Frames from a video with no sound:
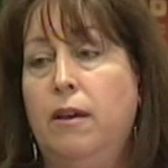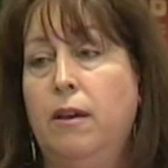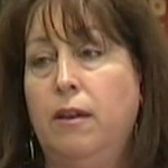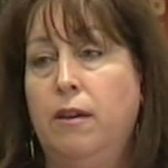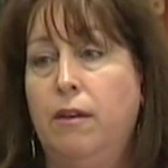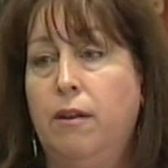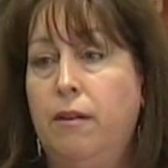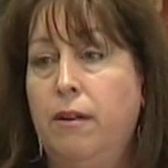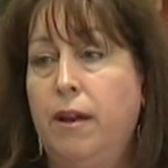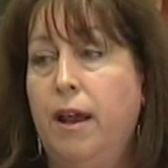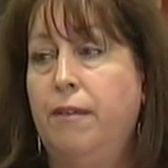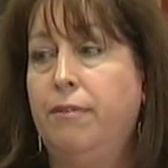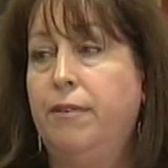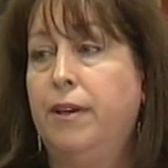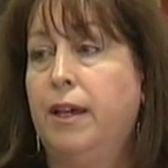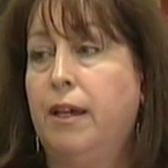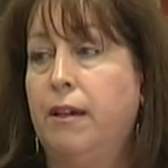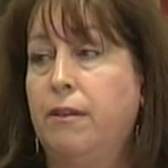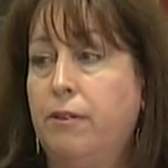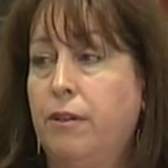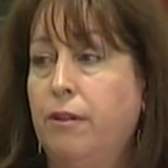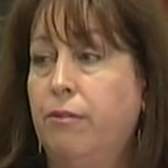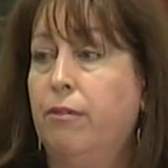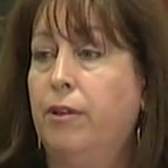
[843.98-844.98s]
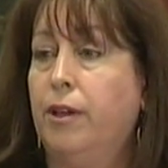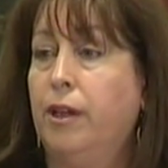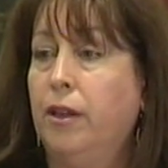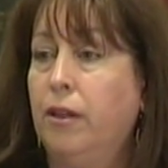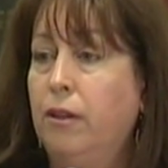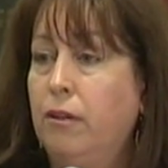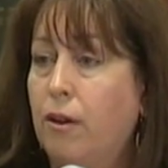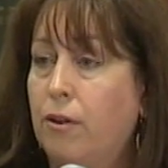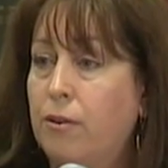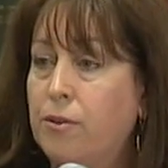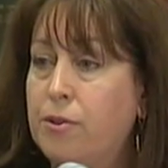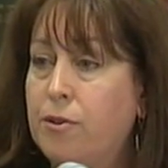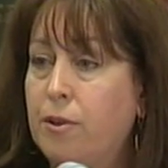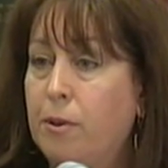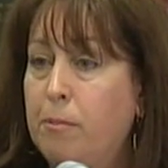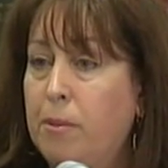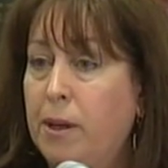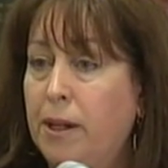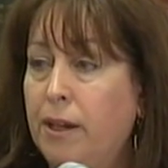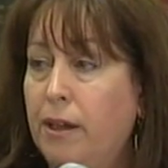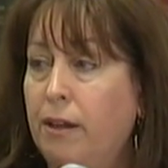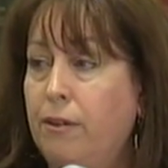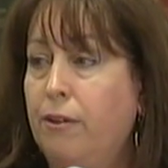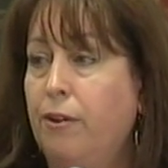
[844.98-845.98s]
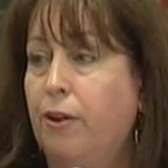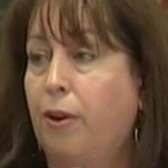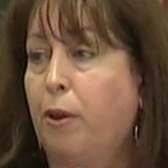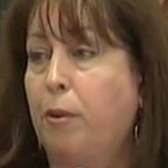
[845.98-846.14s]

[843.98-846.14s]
You don't have to get to really know somebody in your